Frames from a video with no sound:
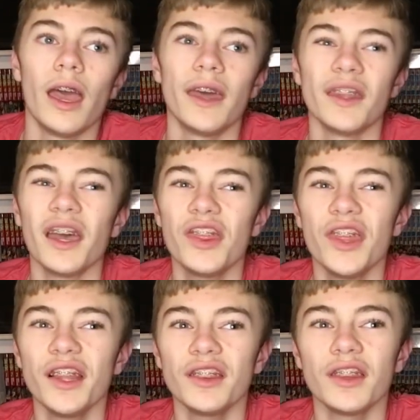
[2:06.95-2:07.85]
And I
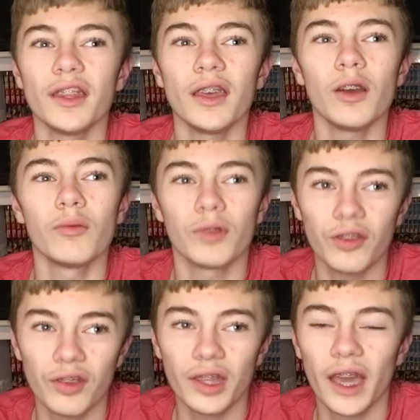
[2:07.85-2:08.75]
think they
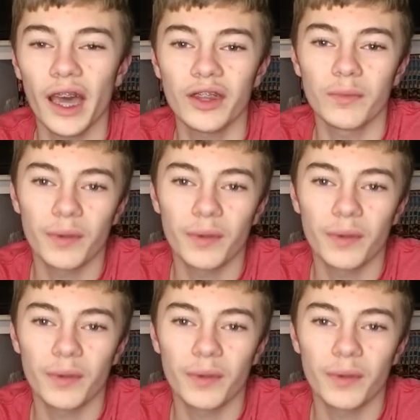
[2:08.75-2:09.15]
originally had a